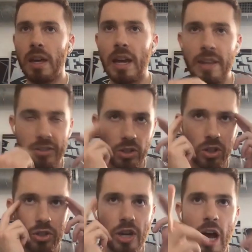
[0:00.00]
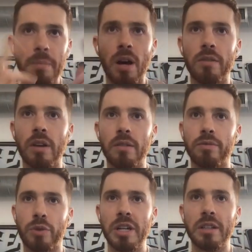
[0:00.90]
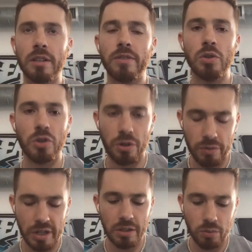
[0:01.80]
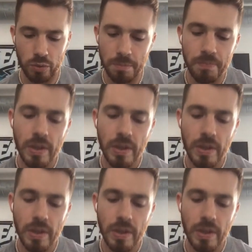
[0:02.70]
And that's a good job of reading the future and reading the room.